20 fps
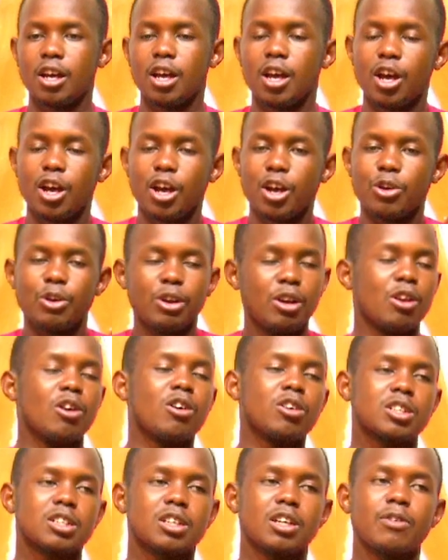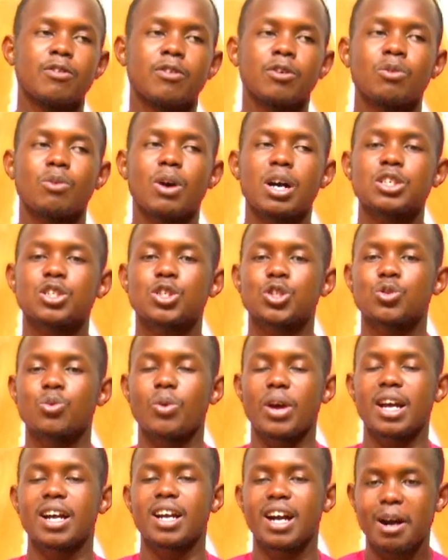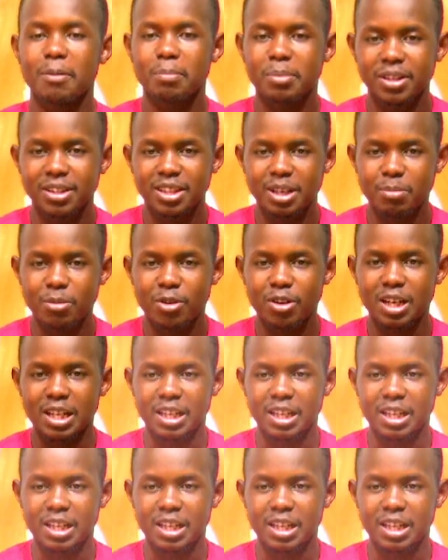You'll not even want to wake up in the morning.